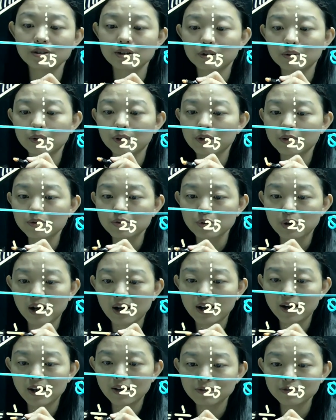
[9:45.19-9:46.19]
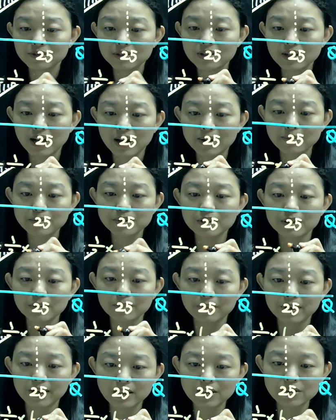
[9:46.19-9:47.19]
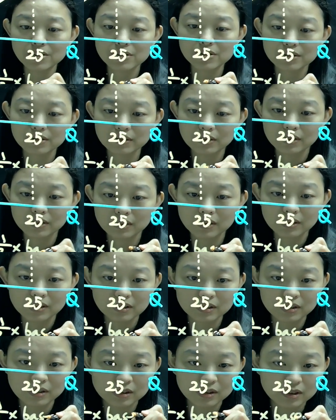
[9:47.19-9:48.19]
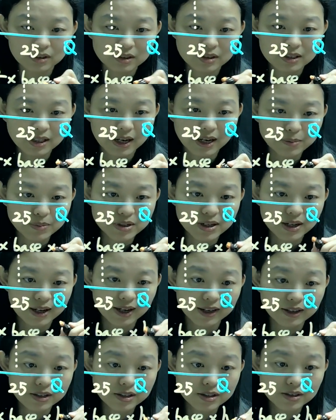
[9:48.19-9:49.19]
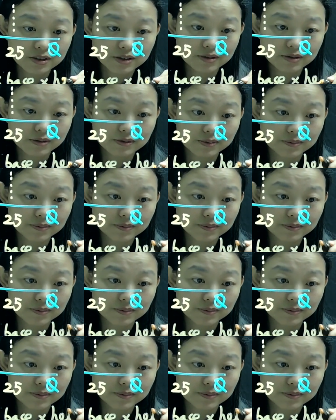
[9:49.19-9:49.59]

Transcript: So we use half times the base times height.